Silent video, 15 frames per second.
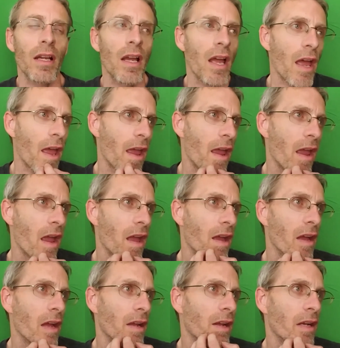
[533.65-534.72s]

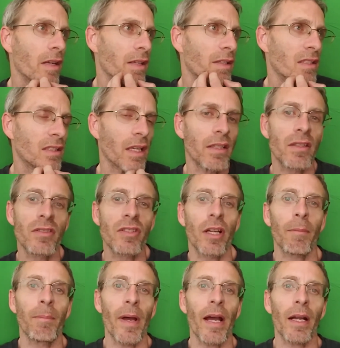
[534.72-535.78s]
and it said to check
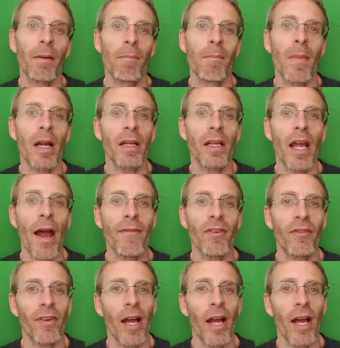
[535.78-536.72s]
back Monday after 5.